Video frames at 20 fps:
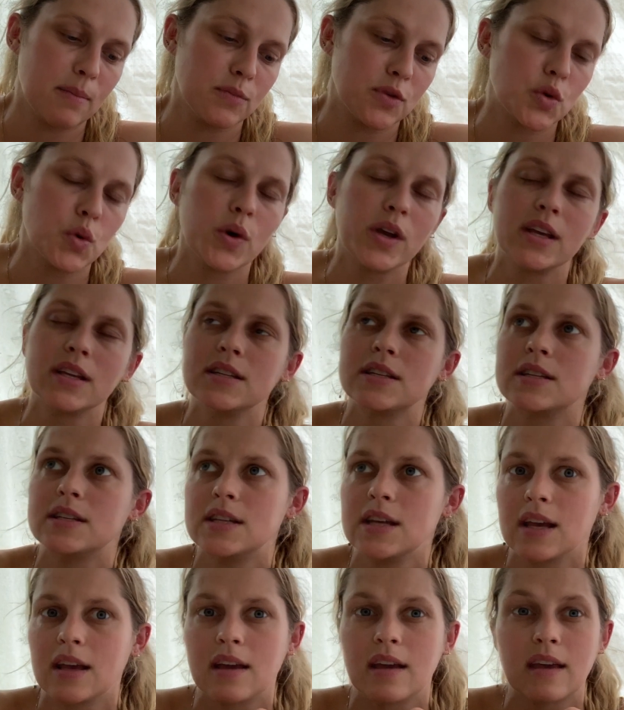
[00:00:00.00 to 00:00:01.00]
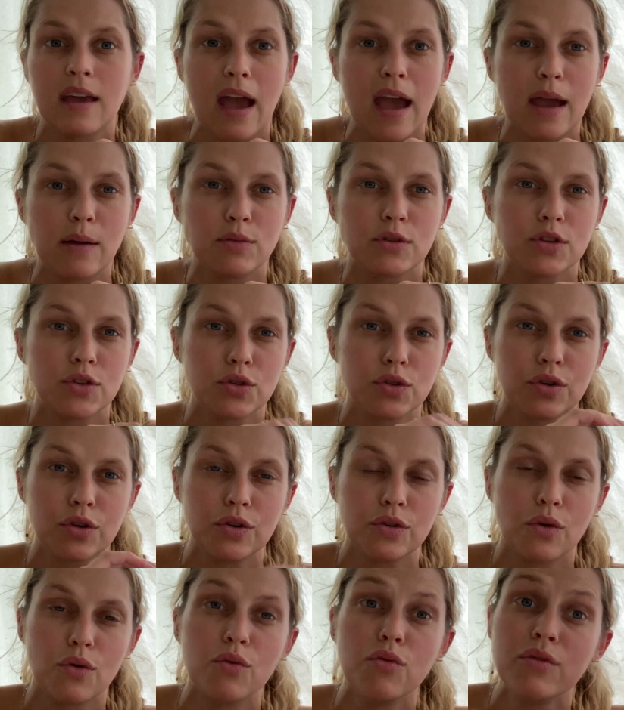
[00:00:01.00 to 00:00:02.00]
Twig and Stick, came to
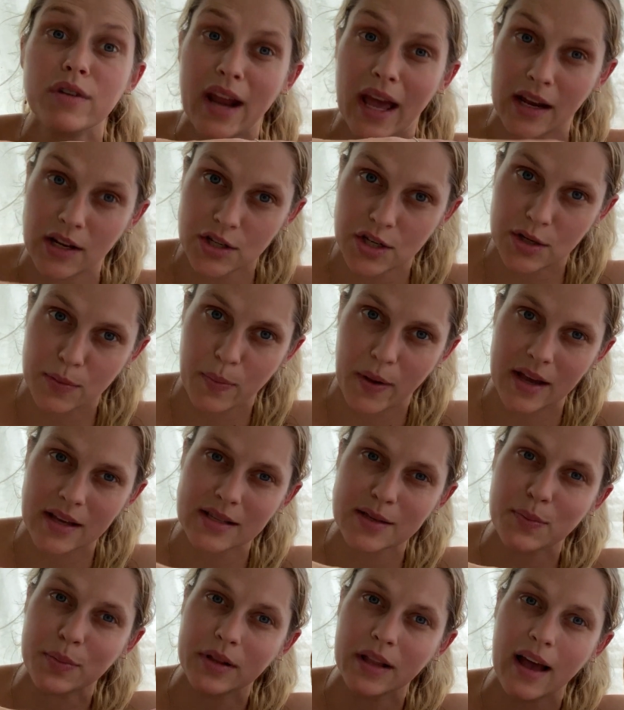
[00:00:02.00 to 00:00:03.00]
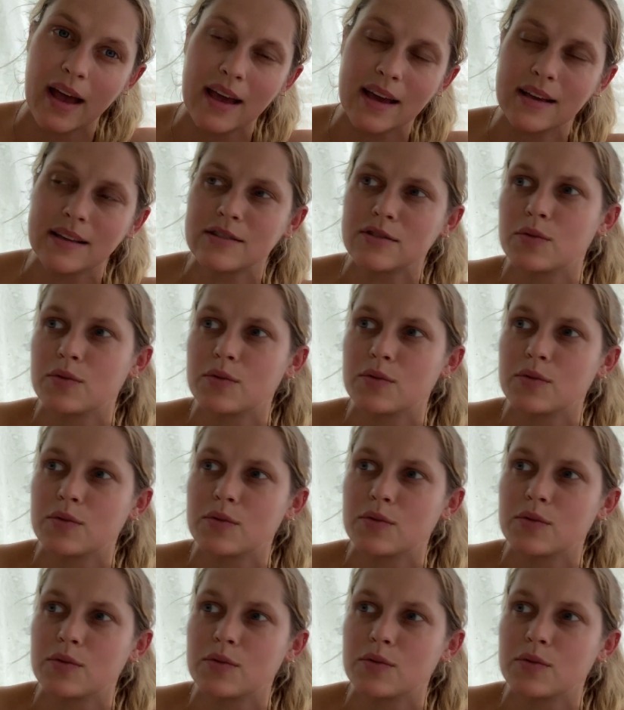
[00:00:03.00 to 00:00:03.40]
do all nature-based play.